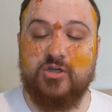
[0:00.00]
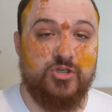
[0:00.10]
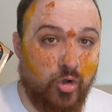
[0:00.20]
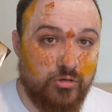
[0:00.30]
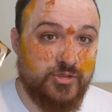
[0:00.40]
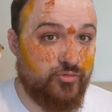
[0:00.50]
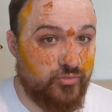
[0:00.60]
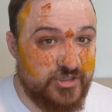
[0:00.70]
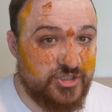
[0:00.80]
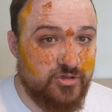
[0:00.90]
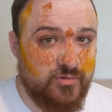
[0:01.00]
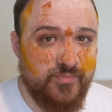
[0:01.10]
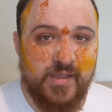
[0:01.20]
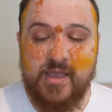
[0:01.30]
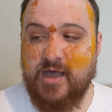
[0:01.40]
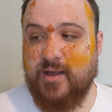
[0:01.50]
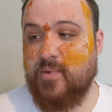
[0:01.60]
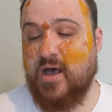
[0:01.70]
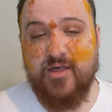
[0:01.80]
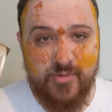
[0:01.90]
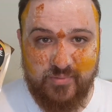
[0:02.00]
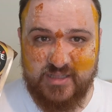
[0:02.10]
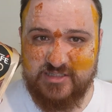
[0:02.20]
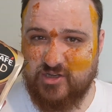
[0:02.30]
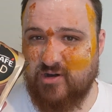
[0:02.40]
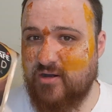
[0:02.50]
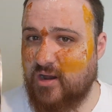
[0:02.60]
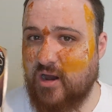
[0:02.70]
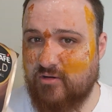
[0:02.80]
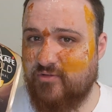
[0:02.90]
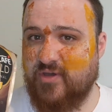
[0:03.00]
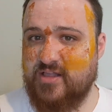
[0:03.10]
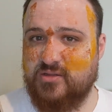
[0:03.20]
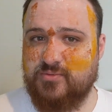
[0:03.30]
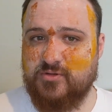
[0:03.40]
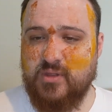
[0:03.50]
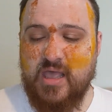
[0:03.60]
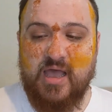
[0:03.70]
Gold Original. Other blends are available.